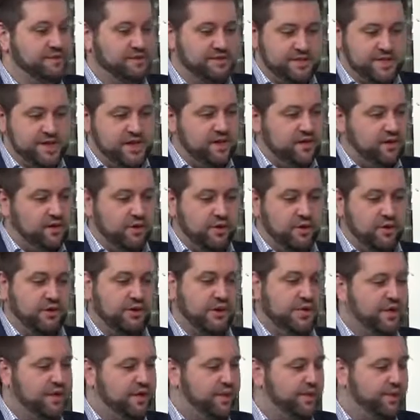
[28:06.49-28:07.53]
It's not all
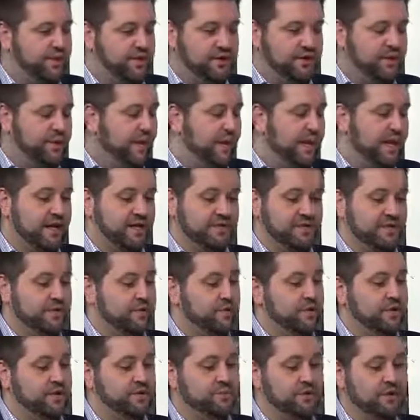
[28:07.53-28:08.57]
linear. You can't
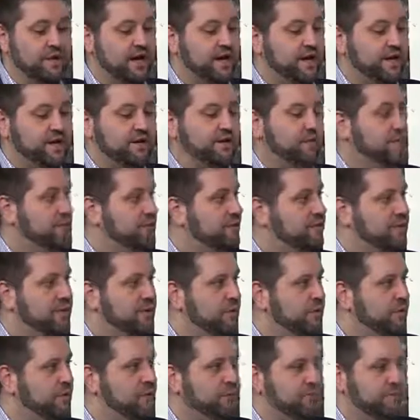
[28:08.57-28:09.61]
totally plot it going
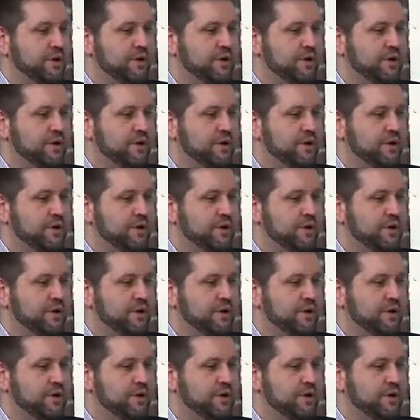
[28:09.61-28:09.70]
forward.